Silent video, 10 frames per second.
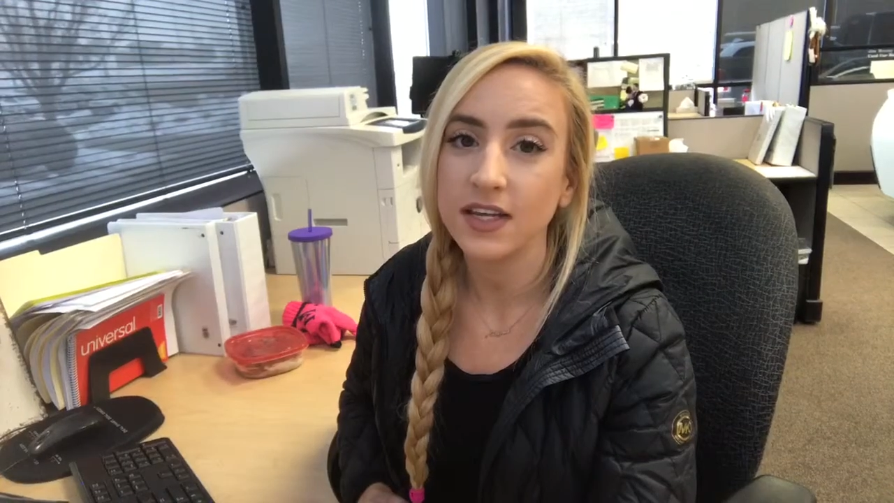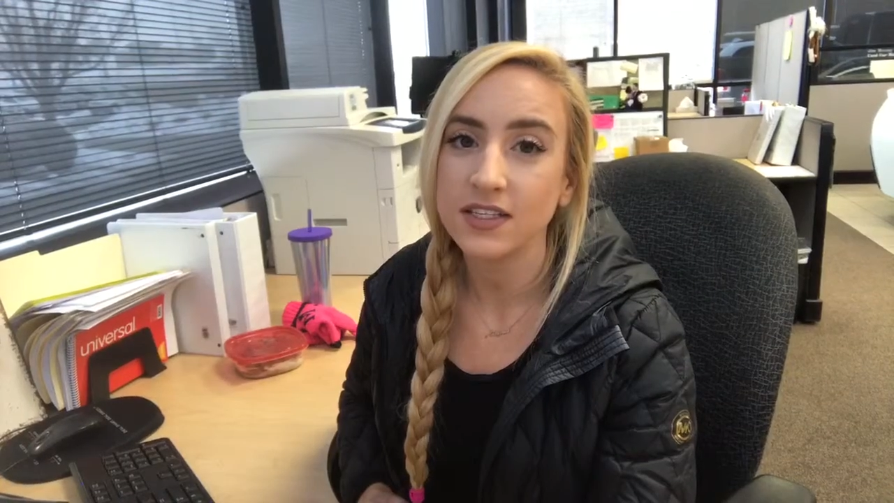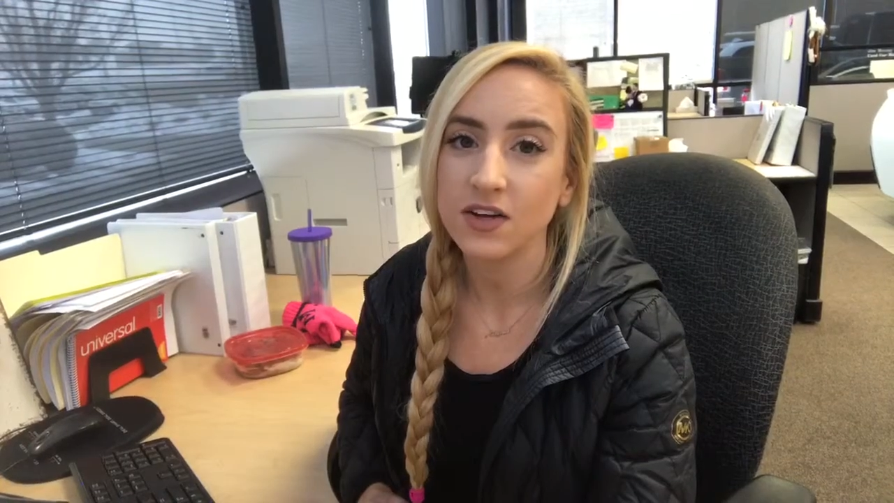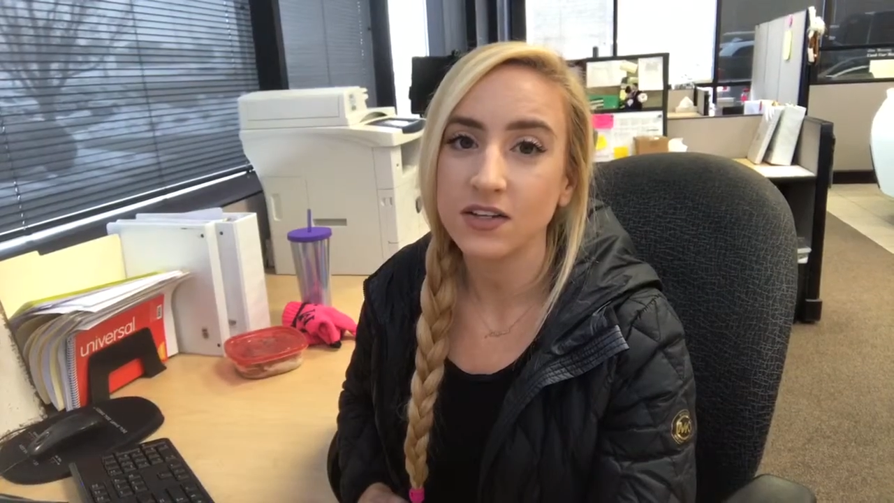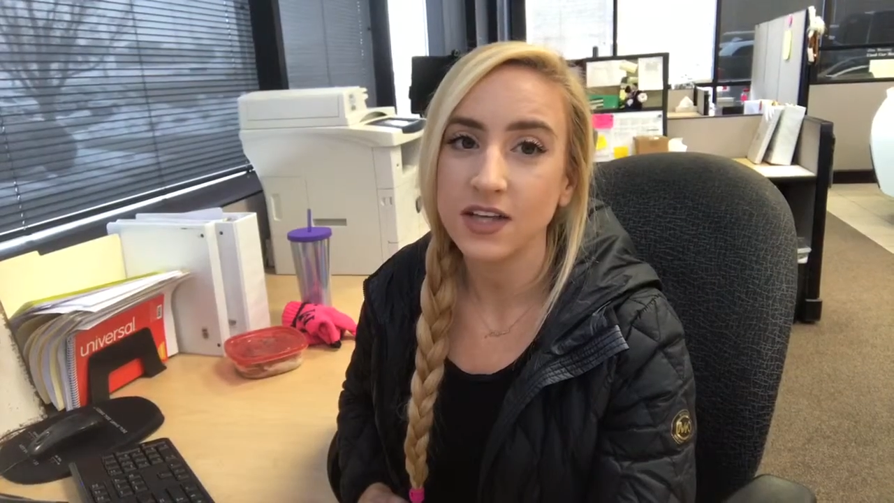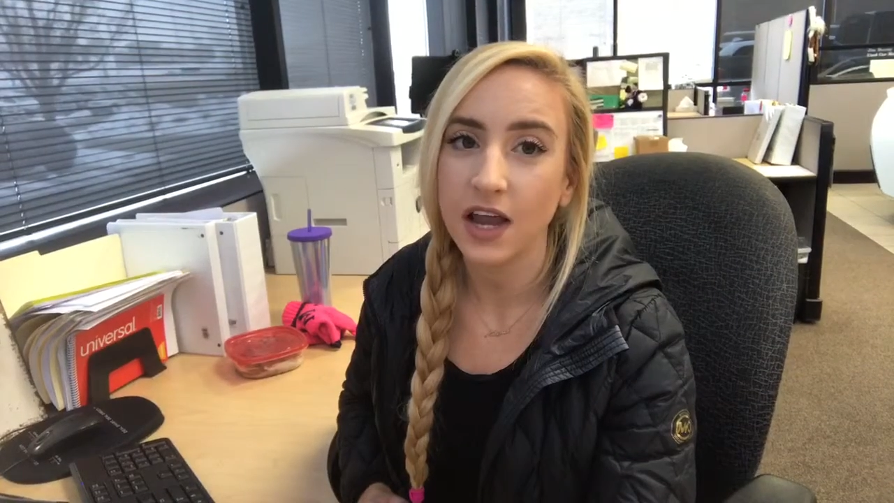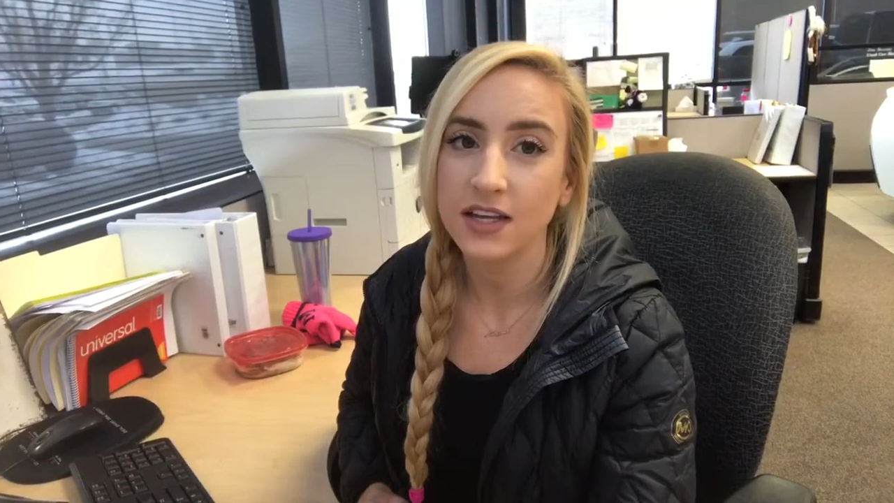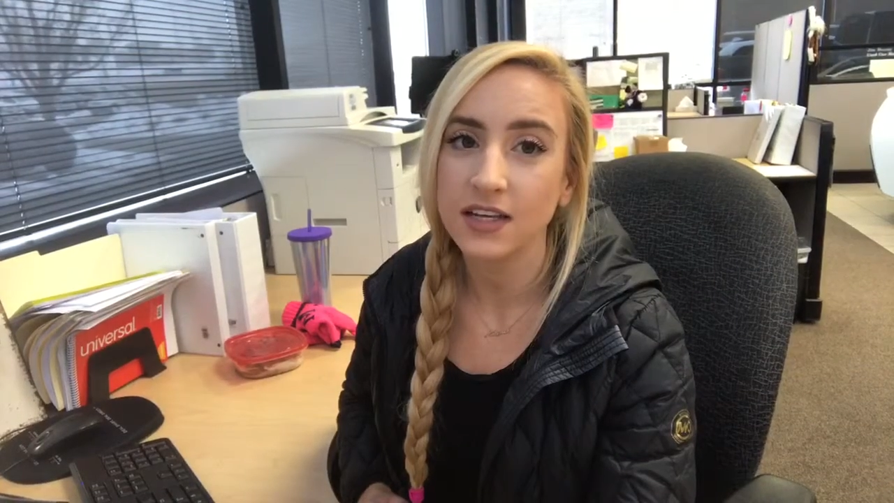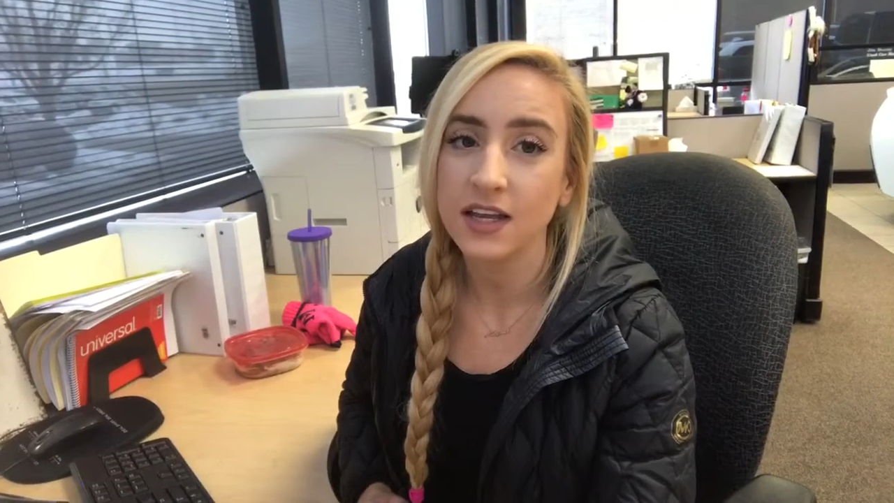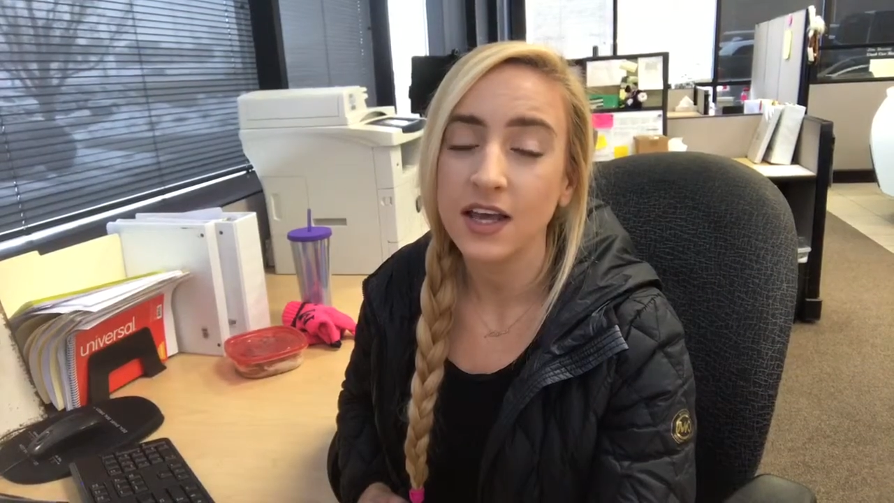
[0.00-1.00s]
Nissan
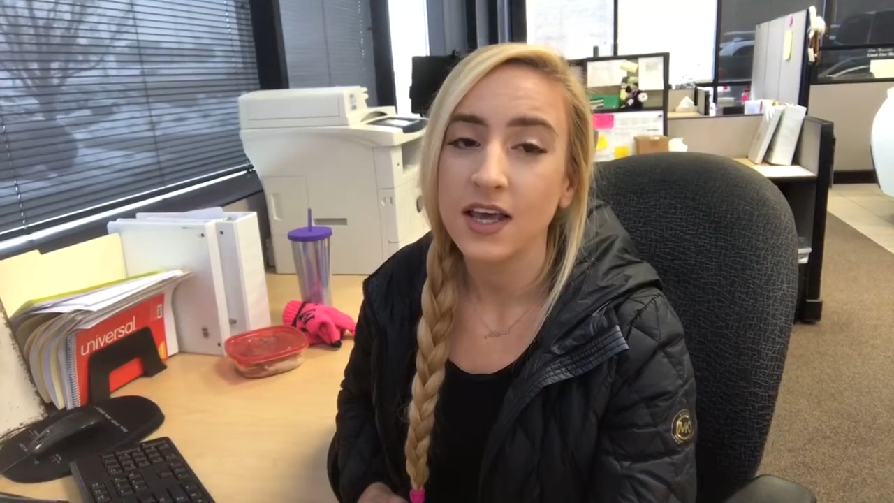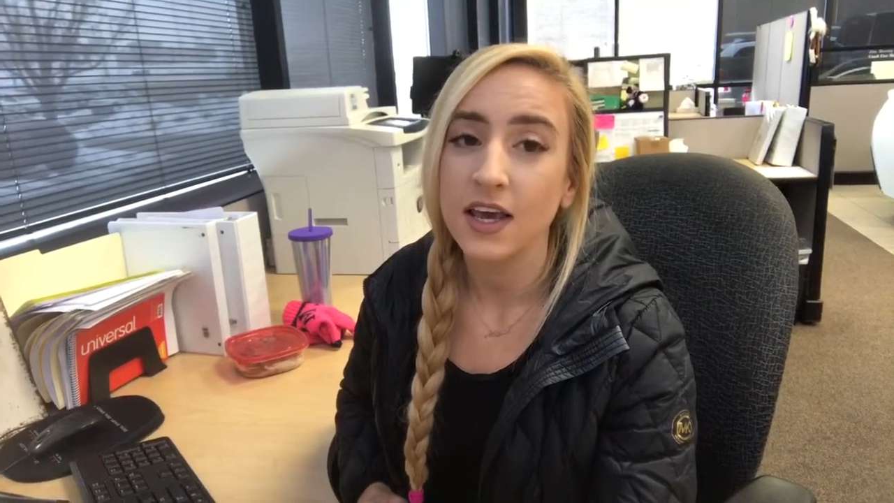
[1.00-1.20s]
Titan.